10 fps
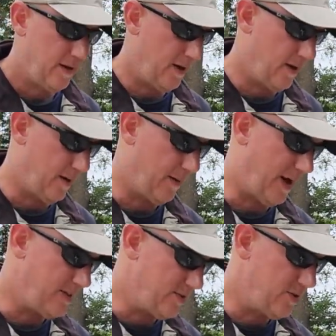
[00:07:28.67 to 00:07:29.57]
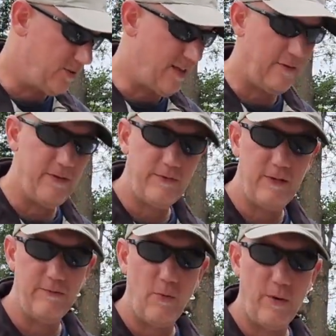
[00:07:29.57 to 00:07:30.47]
I do use that
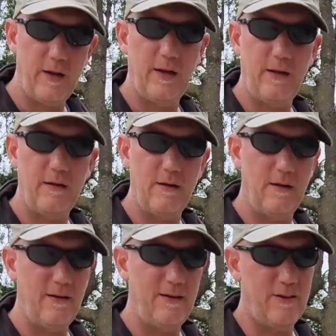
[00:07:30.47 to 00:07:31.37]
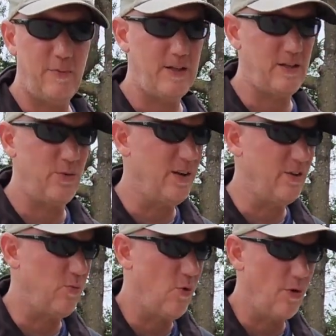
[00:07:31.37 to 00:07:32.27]
1540, especially when
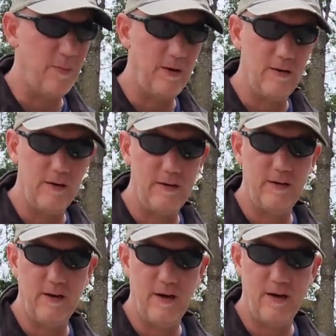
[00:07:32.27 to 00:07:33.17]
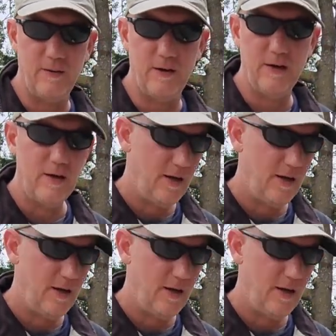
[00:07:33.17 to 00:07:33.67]
it's warm here in Iowa.